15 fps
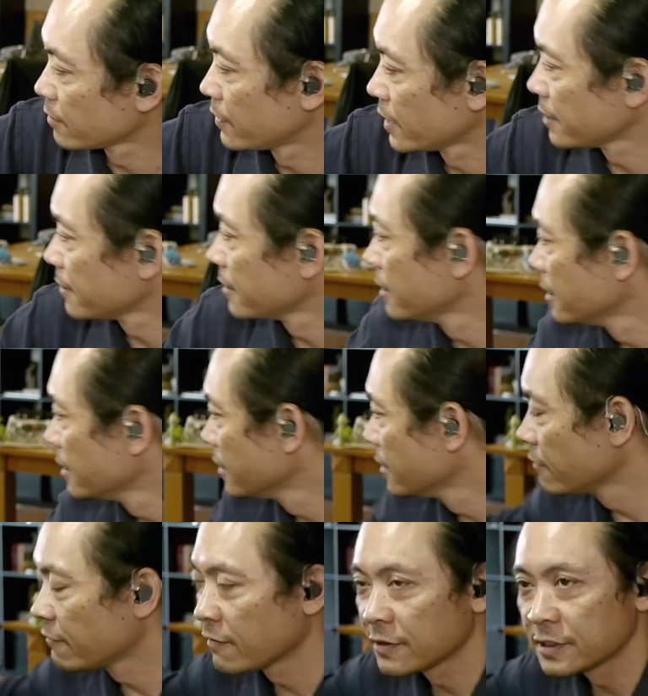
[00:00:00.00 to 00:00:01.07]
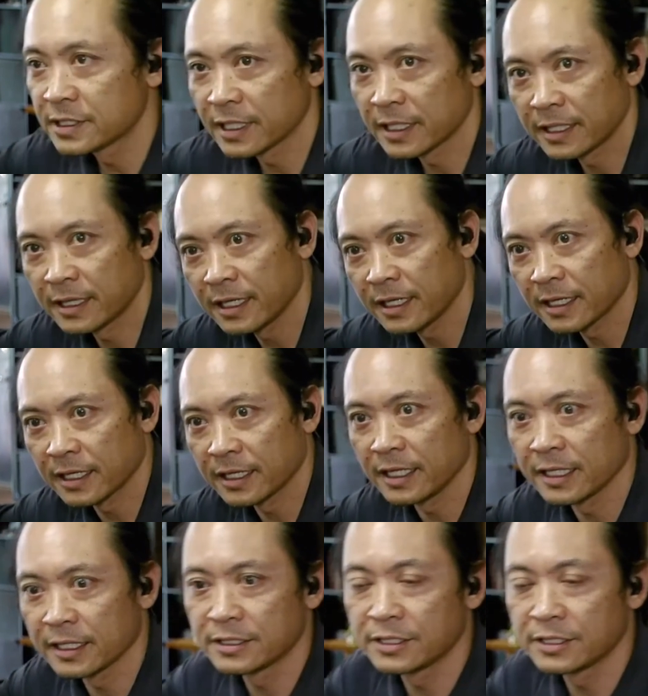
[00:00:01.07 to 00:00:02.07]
But first, I think I need a